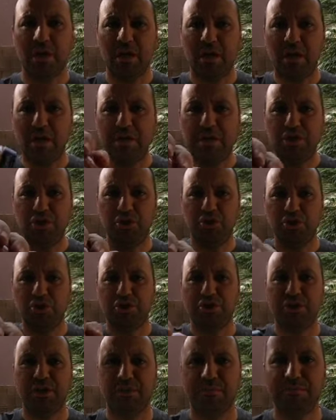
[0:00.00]
and then
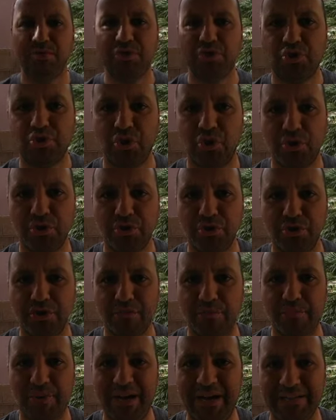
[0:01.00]
just dump the sauce on
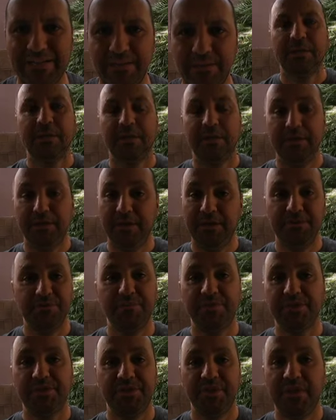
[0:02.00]
the pasta. Another
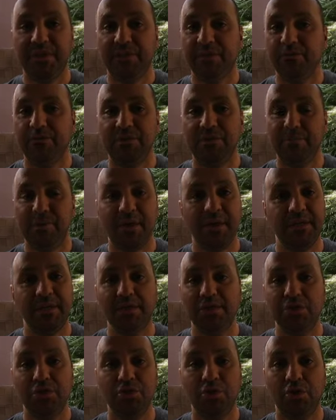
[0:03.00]
mistake that we make
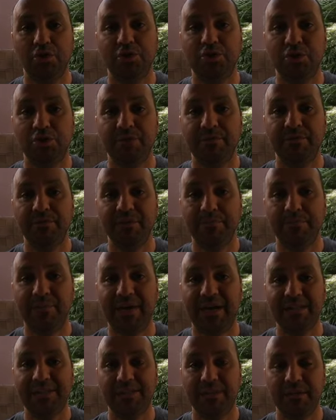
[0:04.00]
is not serving the
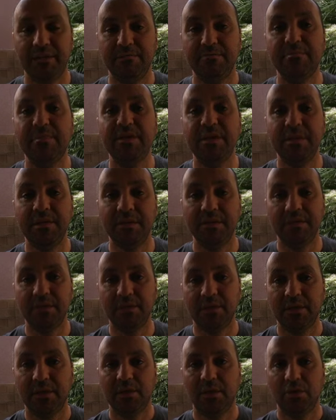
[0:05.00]
pasta immediately.
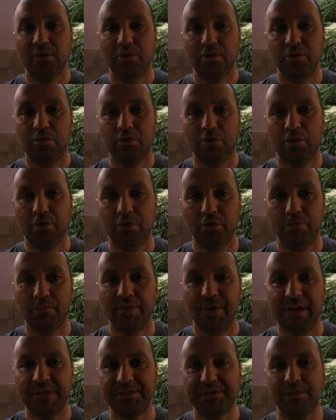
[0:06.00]
You cooked your
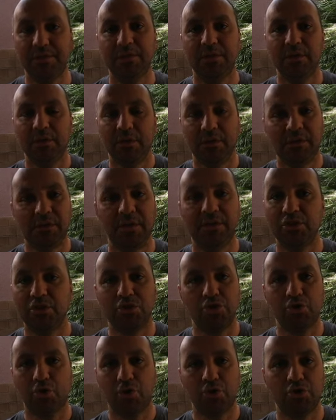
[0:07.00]
pasta, get the
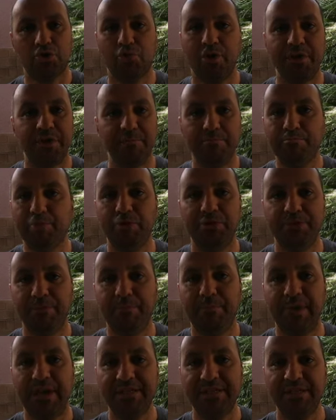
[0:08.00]
sauce ready, put the
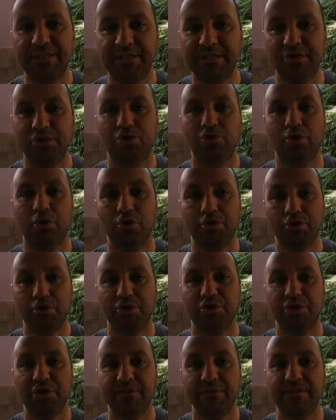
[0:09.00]
pasta in the sauce,
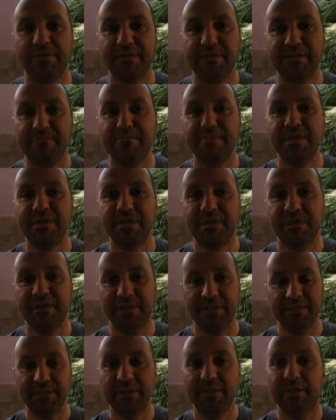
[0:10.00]
serve it
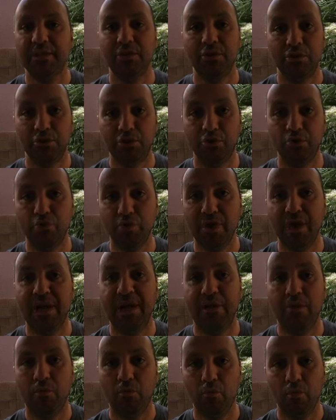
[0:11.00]
immediately. Do
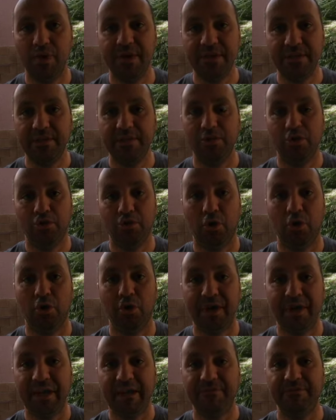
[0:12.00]
not wait. Don't
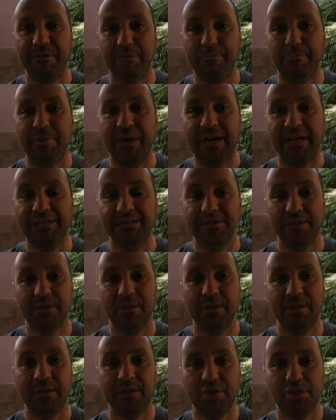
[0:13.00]
have the pasta
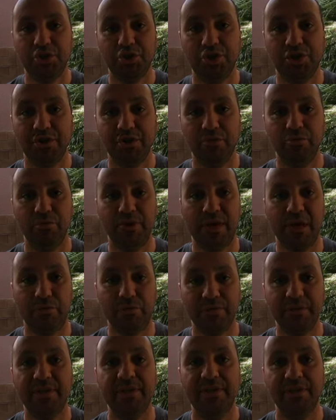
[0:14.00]
sitting
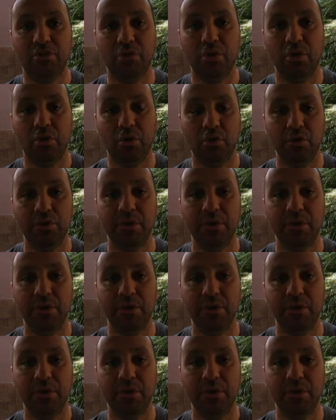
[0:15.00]
around getting cold